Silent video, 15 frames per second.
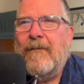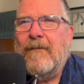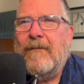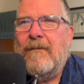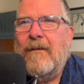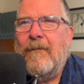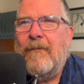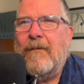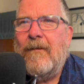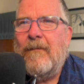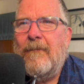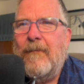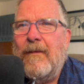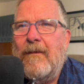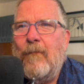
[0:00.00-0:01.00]
There we go.
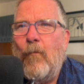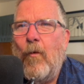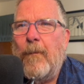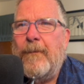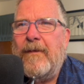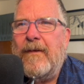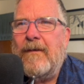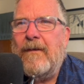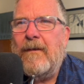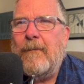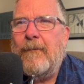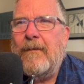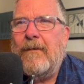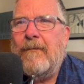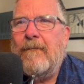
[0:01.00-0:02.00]
I'm warping it a little
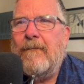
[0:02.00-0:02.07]
bit.